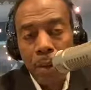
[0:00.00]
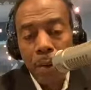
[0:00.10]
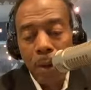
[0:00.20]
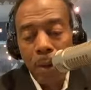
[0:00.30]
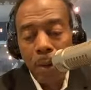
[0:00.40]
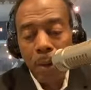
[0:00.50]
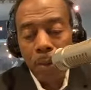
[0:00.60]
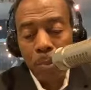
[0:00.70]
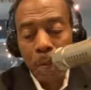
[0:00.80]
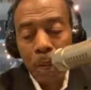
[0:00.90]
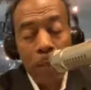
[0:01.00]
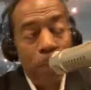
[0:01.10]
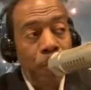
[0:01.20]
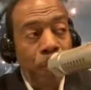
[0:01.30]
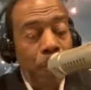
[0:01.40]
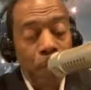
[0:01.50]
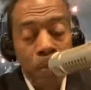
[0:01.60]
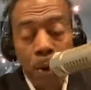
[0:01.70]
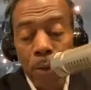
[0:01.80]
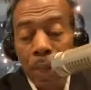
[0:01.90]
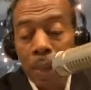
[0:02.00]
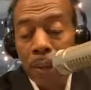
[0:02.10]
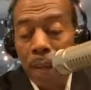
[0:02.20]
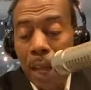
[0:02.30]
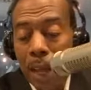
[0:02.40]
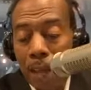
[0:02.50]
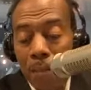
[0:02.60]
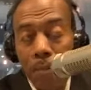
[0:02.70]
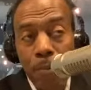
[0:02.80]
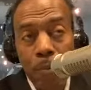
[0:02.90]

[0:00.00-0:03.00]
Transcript: Go out here and tell somebody. We're broadcasting live